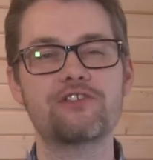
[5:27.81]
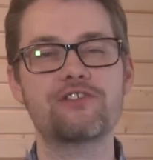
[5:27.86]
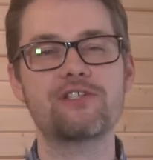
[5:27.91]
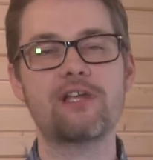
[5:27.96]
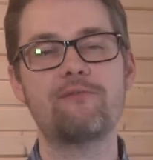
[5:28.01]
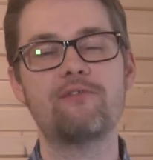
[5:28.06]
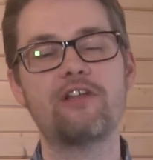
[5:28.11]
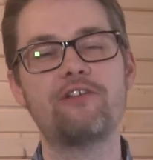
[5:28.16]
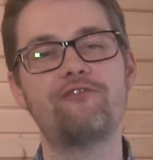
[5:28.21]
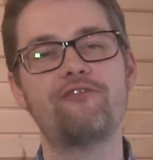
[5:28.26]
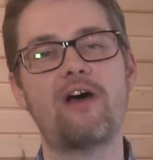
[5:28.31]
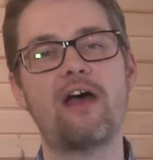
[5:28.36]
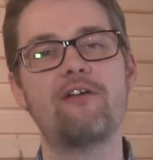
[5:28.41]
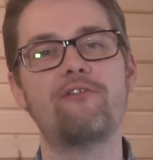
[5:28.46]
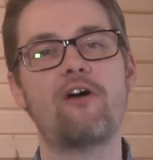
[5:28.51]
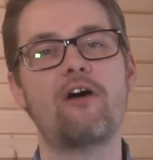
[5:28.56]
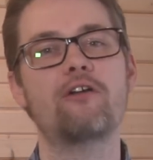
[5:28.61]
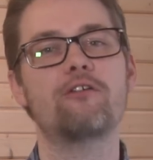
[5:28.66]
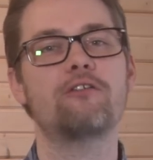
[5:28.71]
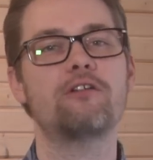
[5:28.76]

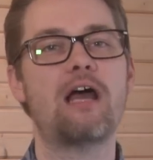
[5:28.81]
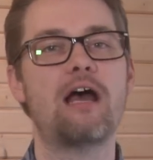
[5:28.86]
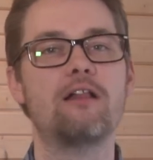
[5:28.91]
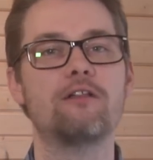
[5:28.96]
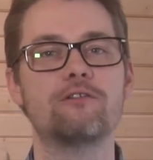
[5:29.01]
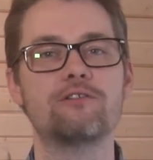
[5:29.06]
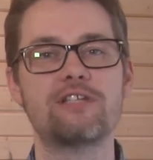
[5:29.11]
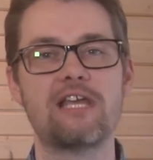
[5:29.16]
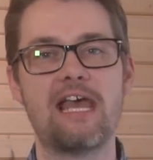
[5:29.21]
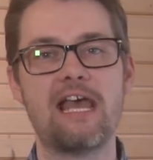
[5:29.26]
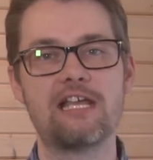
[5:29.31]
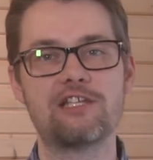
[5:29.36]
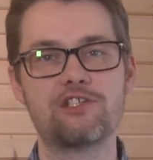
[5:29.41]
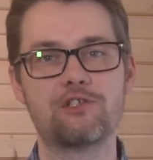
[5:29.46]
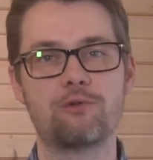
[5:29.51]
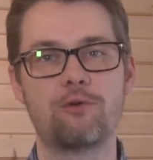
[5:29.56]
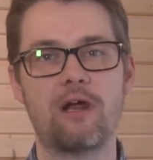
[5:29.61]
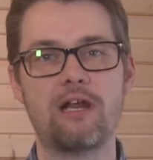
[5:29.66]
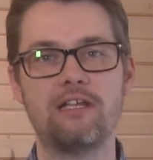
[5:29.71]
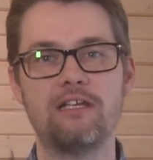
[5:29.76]
$7,500 tax
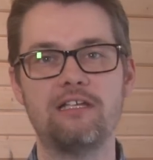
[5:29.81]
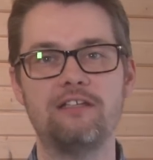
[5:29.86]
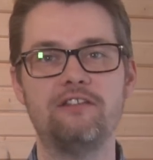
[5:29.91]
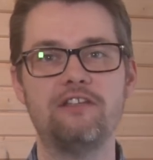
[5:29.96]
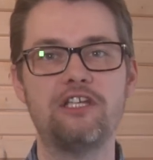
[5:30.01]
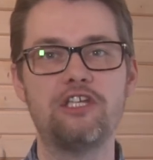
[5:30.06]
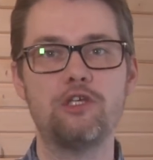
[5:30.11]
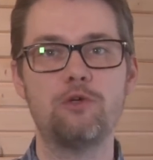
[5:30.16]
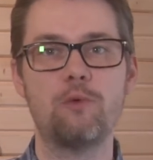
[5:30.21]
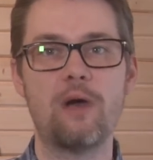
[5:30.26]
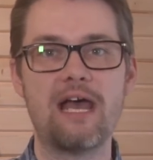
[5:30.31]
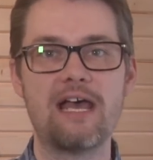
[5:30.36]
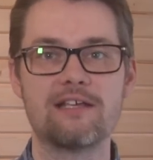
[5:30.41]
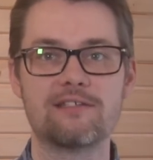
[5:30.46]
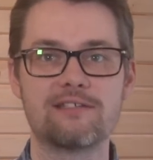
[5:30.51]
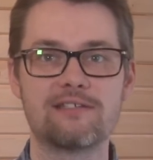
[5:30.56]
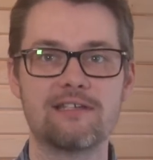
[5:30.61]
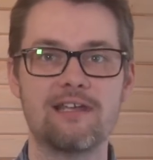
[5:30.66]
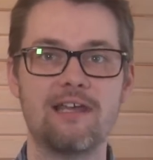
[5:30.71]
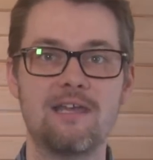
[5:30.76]
credit in the
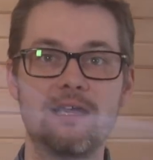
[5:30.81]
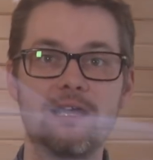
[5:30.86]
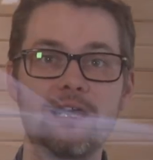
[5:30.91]
U.S.